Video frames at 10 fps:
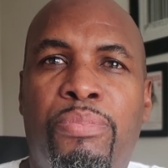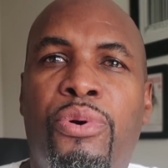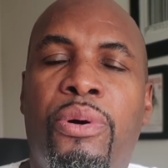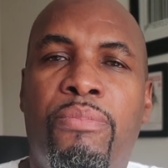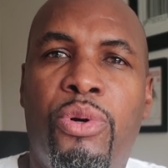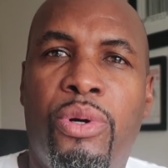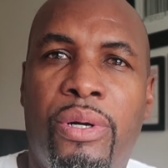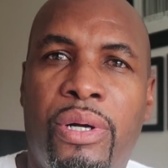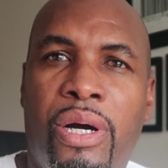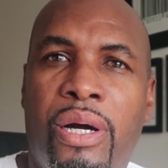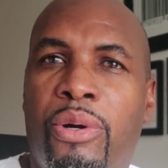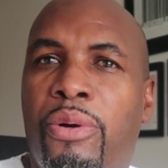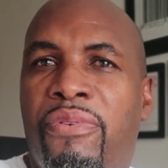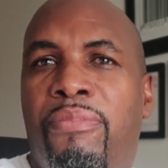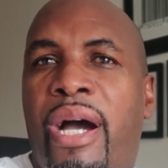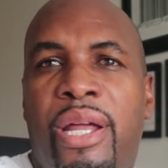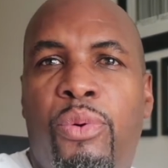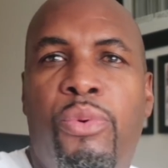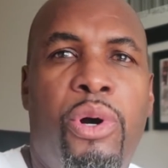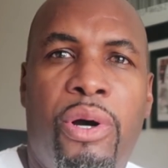Portmore or over by the
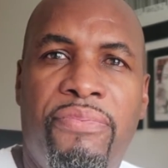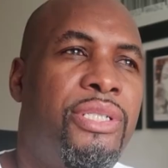wharf.